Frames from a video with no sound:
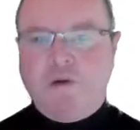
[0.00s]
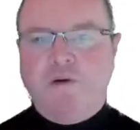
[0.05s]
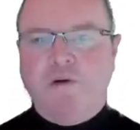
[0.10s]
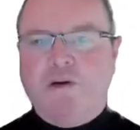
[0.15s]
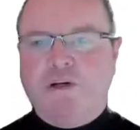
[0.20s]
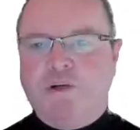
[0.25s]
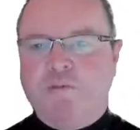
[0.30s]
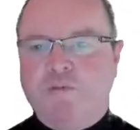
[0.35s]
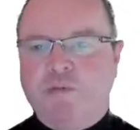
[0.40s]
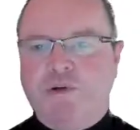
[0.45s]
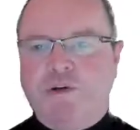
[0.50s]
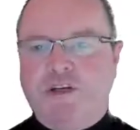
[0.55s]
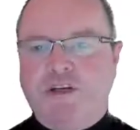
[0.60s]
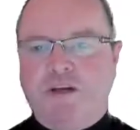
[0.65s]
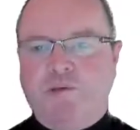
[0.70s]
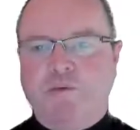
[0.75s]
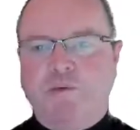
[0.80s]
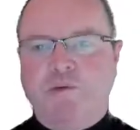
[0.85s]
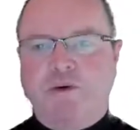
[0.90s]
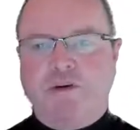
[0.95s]
can put a
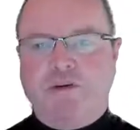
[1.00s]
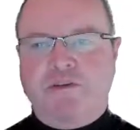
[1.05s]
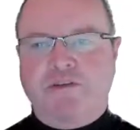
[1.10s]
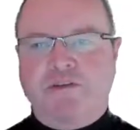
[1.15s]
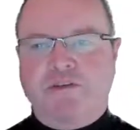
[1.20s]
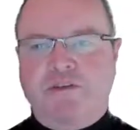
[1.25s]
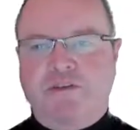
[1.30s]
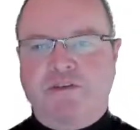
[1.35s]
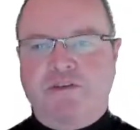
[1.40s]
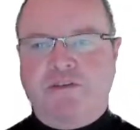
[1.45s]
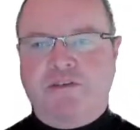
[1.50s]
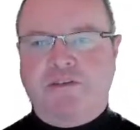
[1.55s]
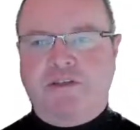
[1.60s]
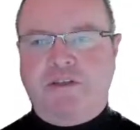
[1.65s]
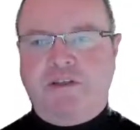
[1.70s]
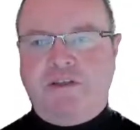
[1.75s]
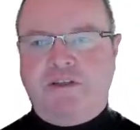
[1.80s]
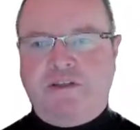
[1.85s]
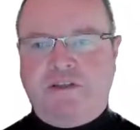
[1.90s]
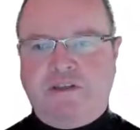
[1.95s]
number box
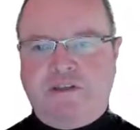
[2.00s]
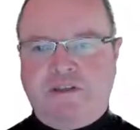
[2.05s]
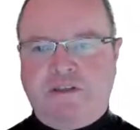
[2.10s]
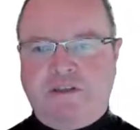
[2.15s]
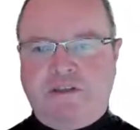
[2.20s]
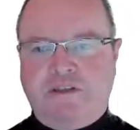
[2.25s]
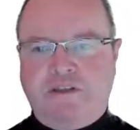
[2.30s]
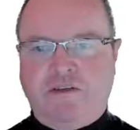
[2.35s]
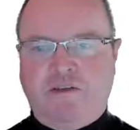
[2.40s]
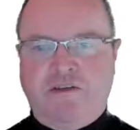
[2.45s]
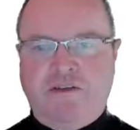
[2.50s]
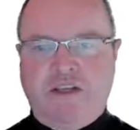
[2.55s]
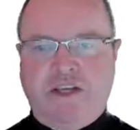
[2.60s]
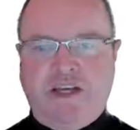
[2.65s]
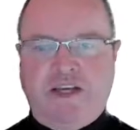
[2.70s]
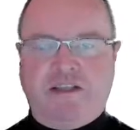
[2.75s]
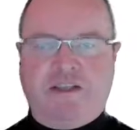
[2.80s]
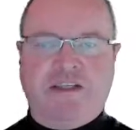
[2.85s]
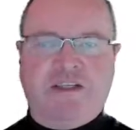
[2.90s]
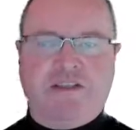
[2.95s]
on the
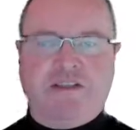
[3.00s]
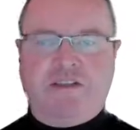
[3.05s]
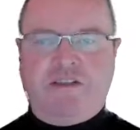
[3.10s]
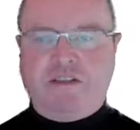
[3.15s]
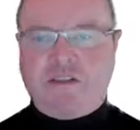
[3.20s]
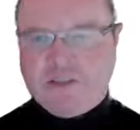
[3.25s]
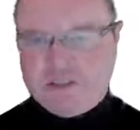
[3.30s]
outlet to